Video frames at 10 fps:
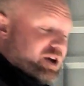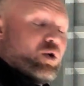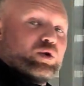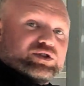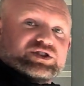an
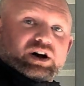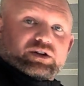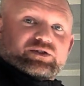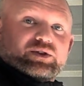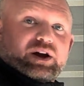orange
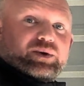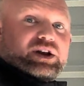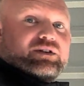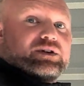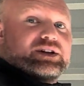color so that we
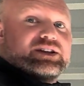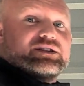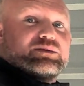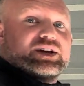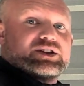never get
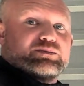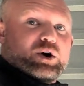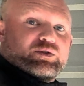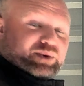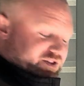the
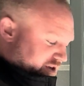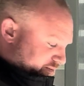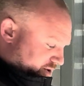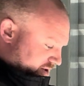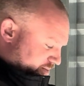probes mixed up during the